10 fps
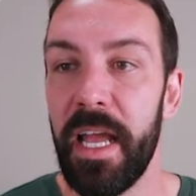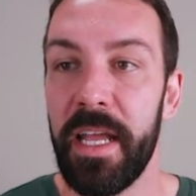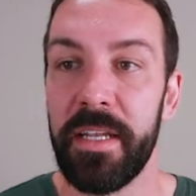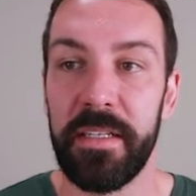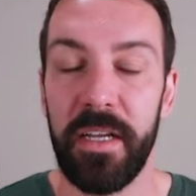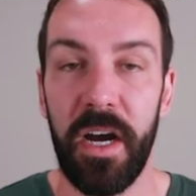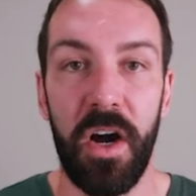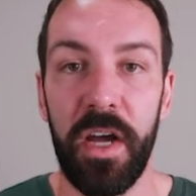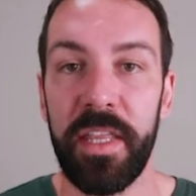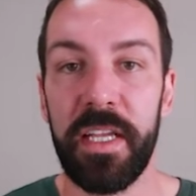And
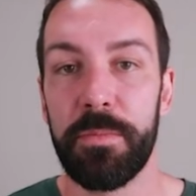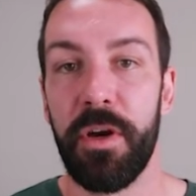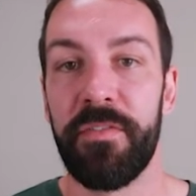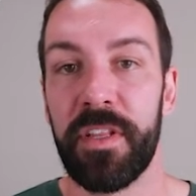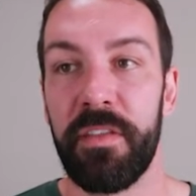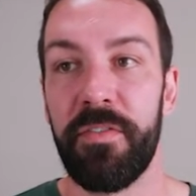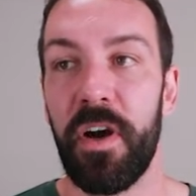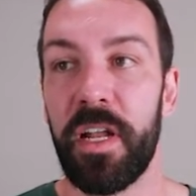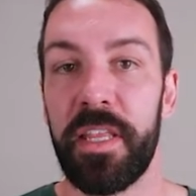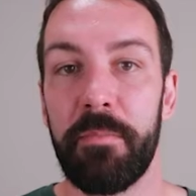I think it's perfectly
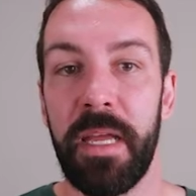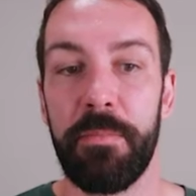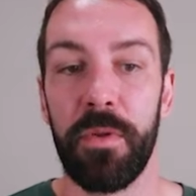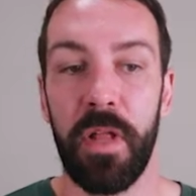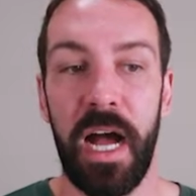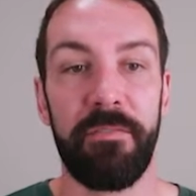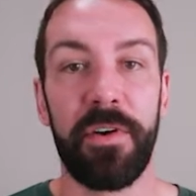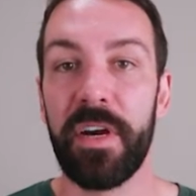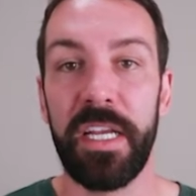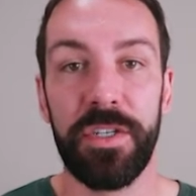fine. I think people are
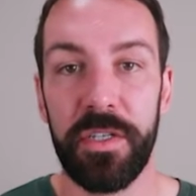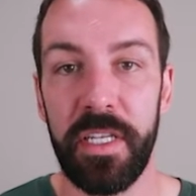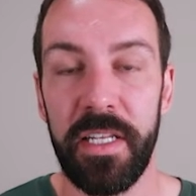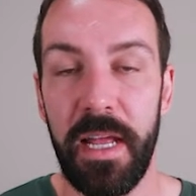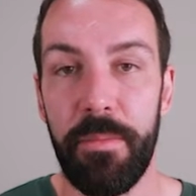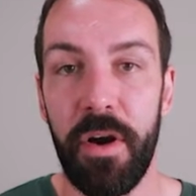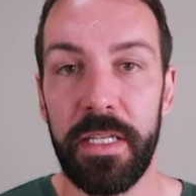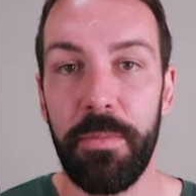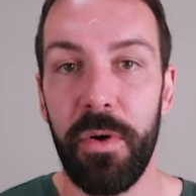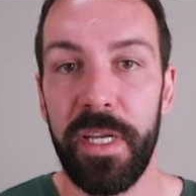very interested in that
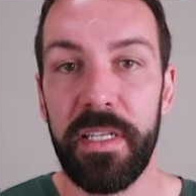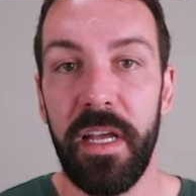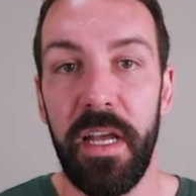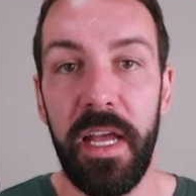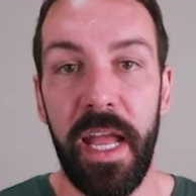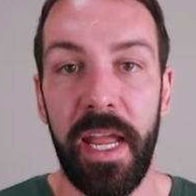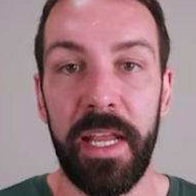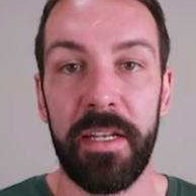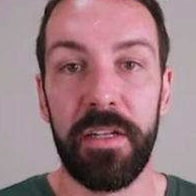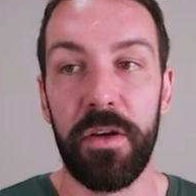price point,
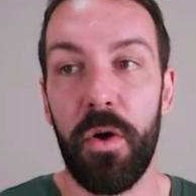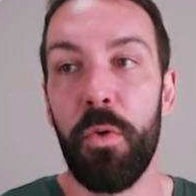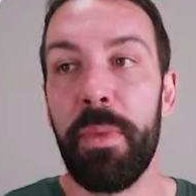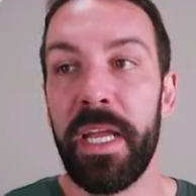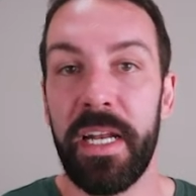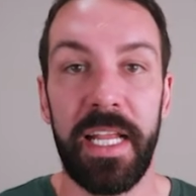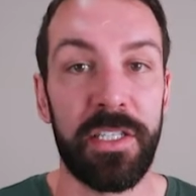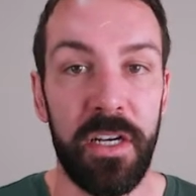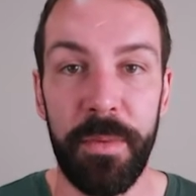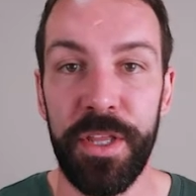and albeit
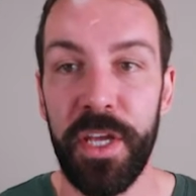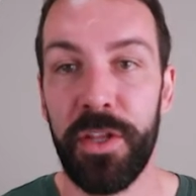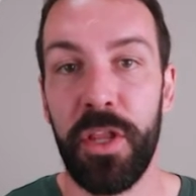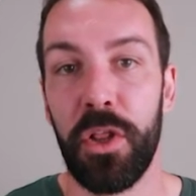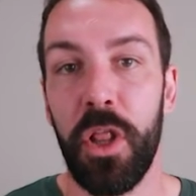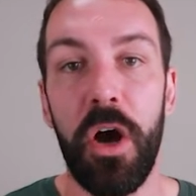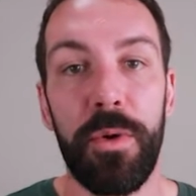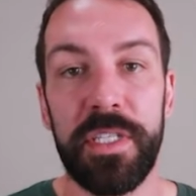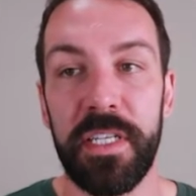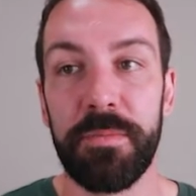it's going to be the
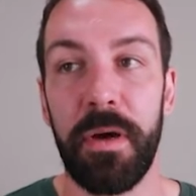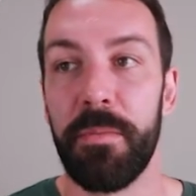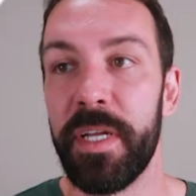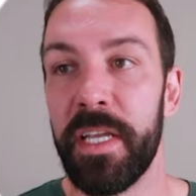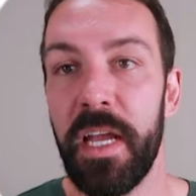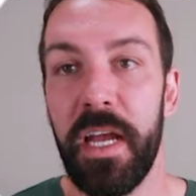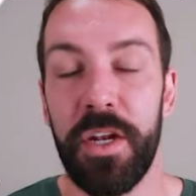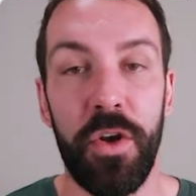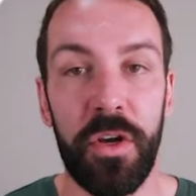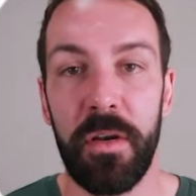lowest, it's probably
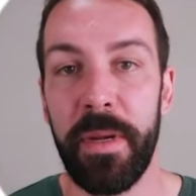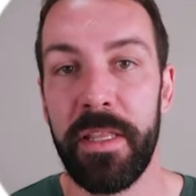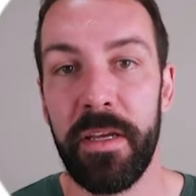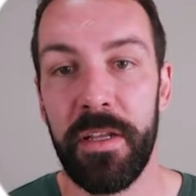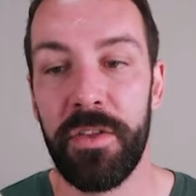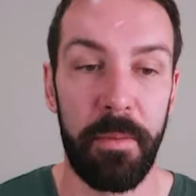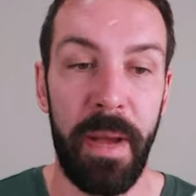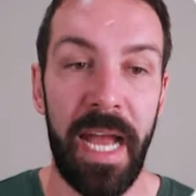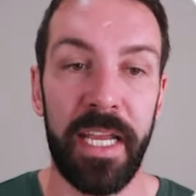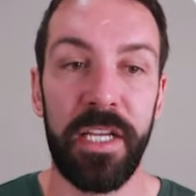not going to be the
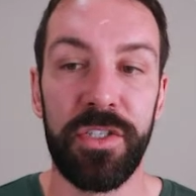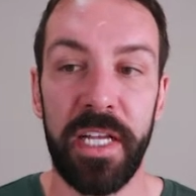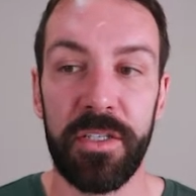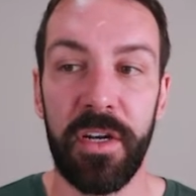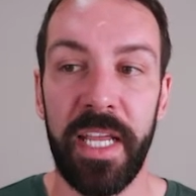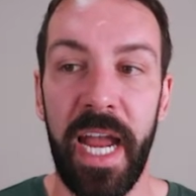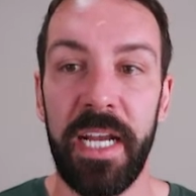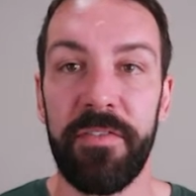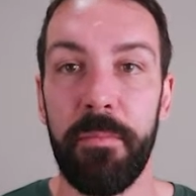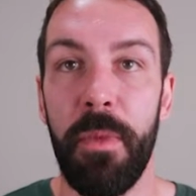package that's going to
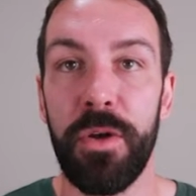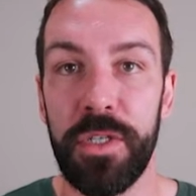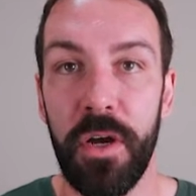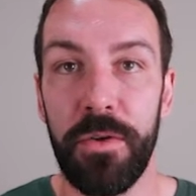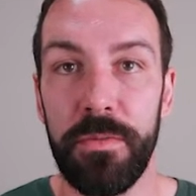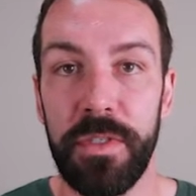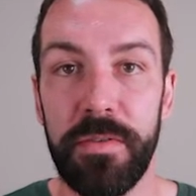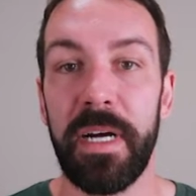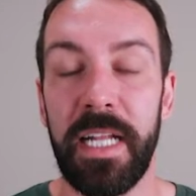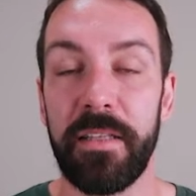cater for most homes,
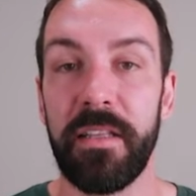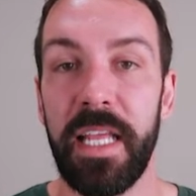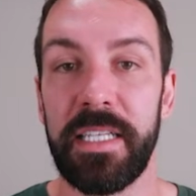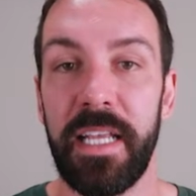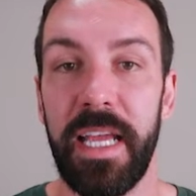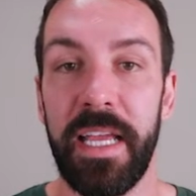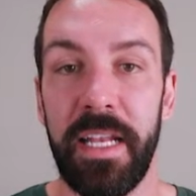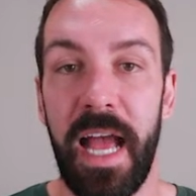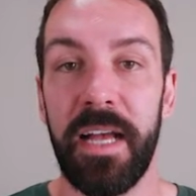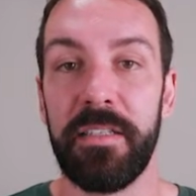but nonetheless,
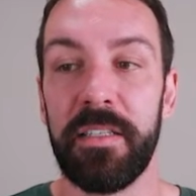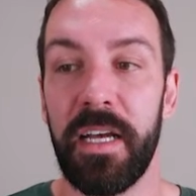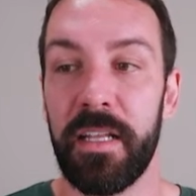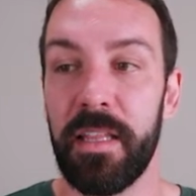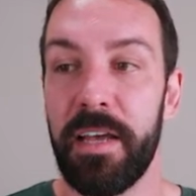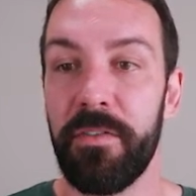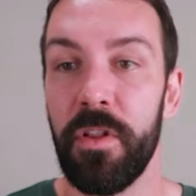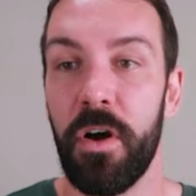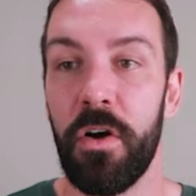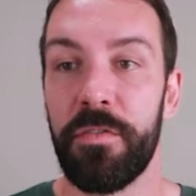it adds a
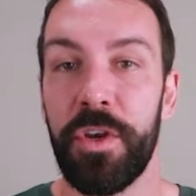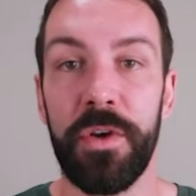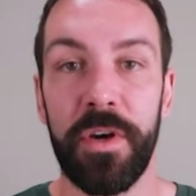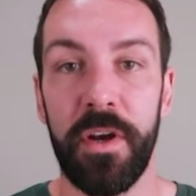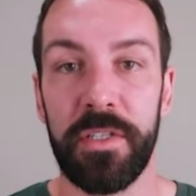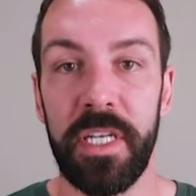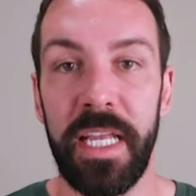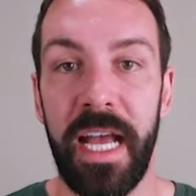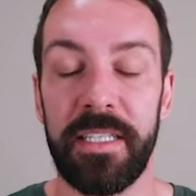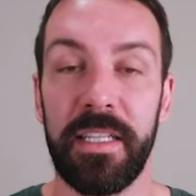level of
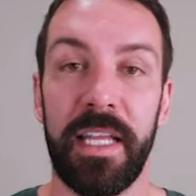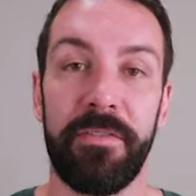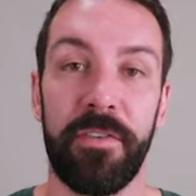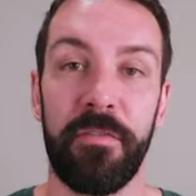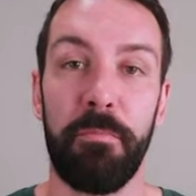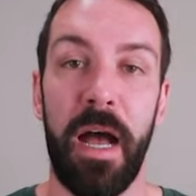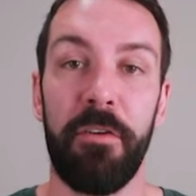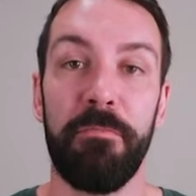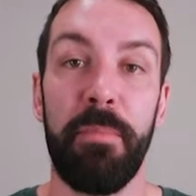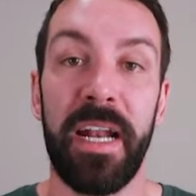curiosity, adds a level
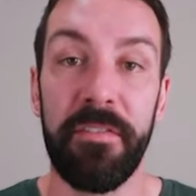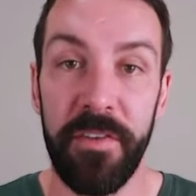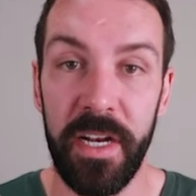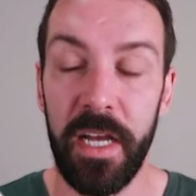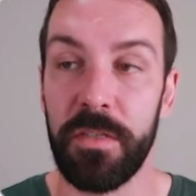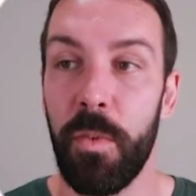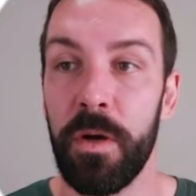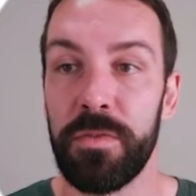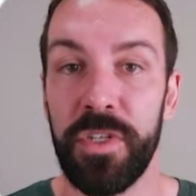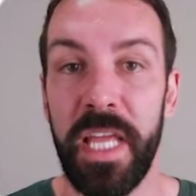of benefit as
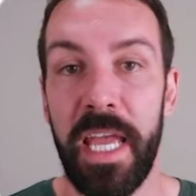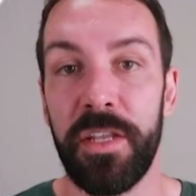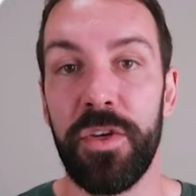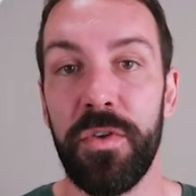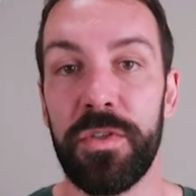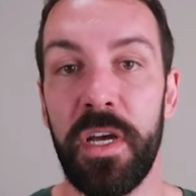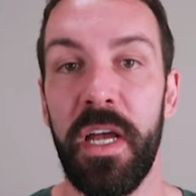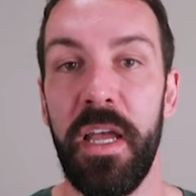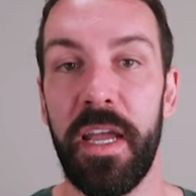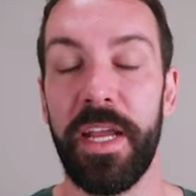well to the end user
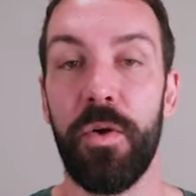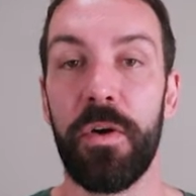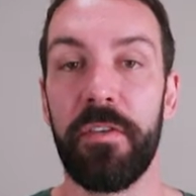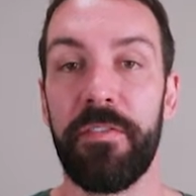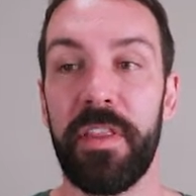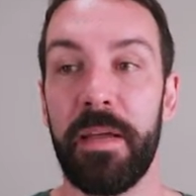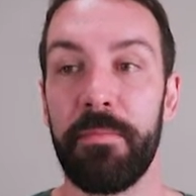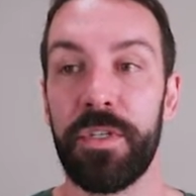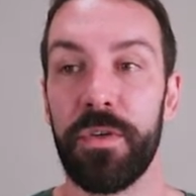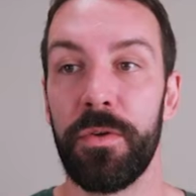in order for
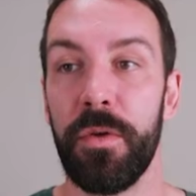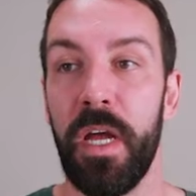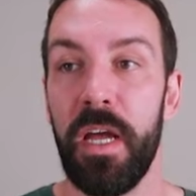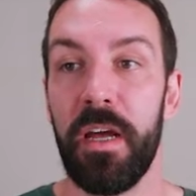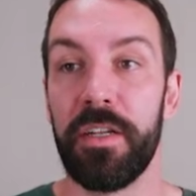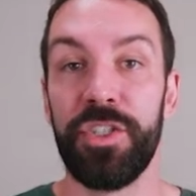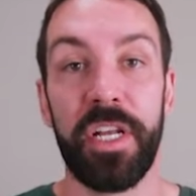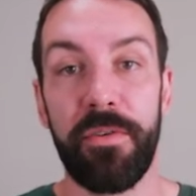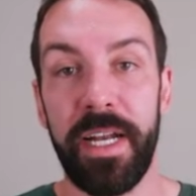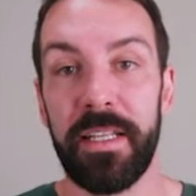them to
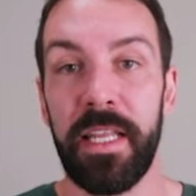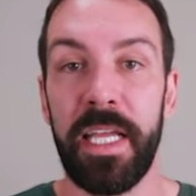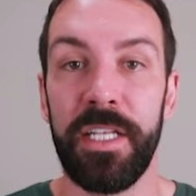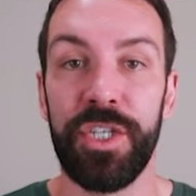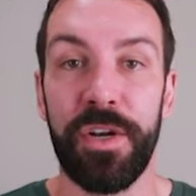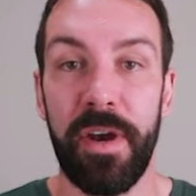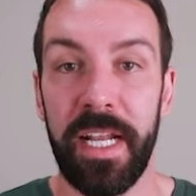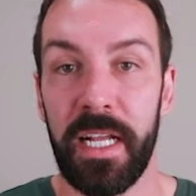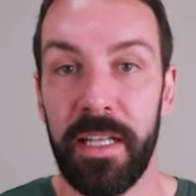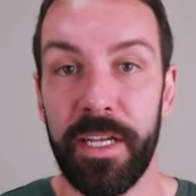generate a lead, generate
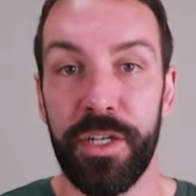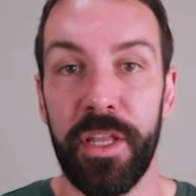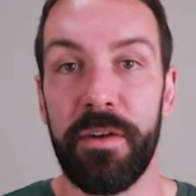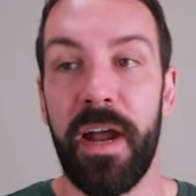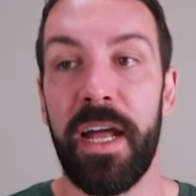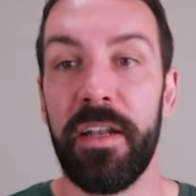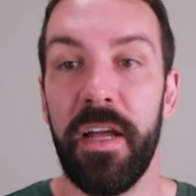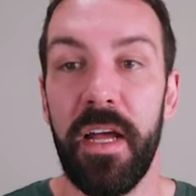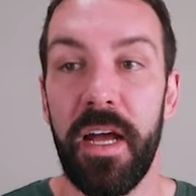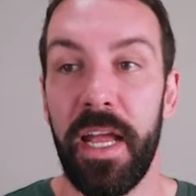a click to their ad,
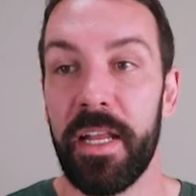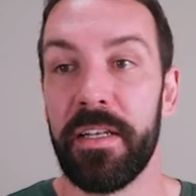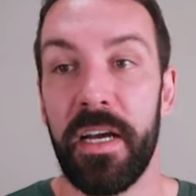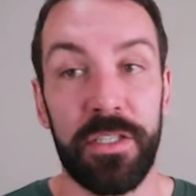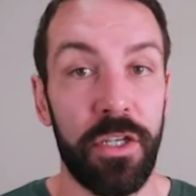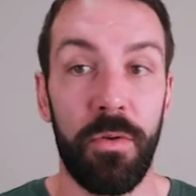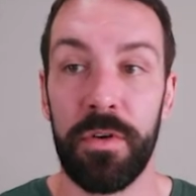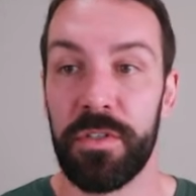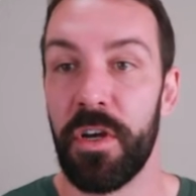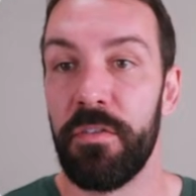and so on
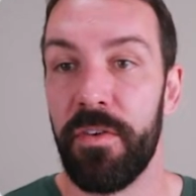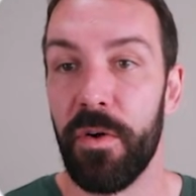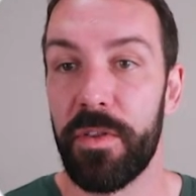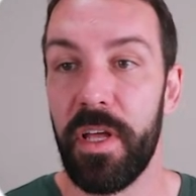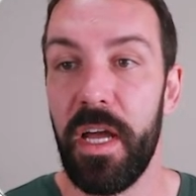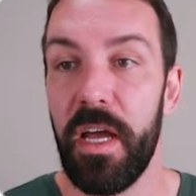and so forth.